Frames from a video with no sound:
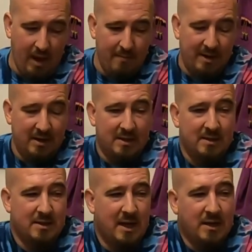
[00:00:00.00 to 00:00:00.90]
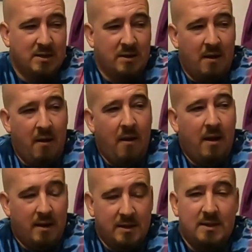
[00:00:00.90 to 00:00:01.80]
I mean, it doesn't taste
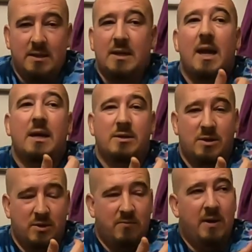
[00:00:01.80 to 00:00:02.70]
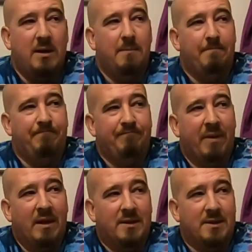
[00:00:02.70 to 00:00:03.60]
doesn't taste sweet.
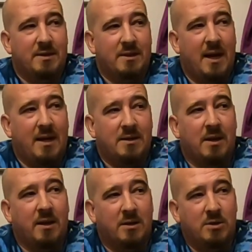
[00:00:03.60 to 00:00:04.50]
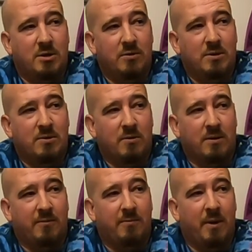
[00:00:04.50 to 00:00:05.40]
It doesn't taste like a juice or
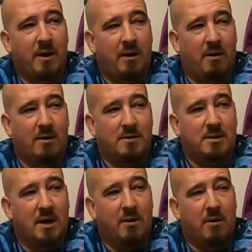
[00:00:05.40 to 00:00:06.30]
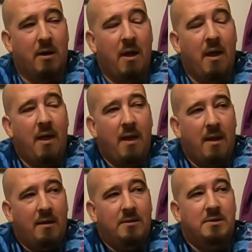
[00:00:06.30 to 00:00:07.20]
a, a hard cider.
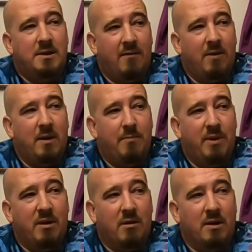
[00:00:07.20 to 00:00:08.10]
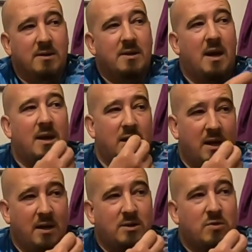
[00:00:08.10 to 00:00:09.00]
It's definitely a beer. It's got a
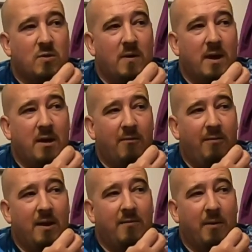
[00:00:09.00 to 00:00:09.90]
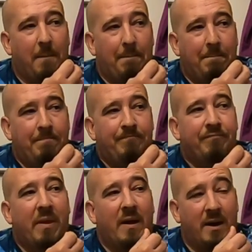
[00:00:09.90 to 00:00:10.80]
nice strong ale flavor.
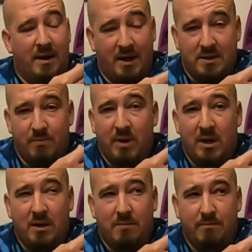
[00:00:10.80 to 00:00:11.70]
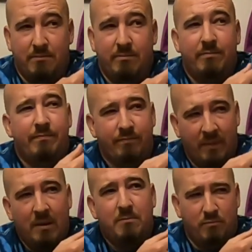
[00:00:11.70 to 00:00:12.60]
Got a nice medium
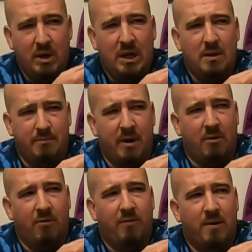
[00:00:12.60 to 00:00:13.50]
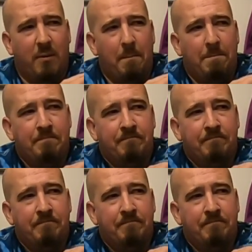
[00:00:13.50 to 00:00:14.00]
medium mouth feel.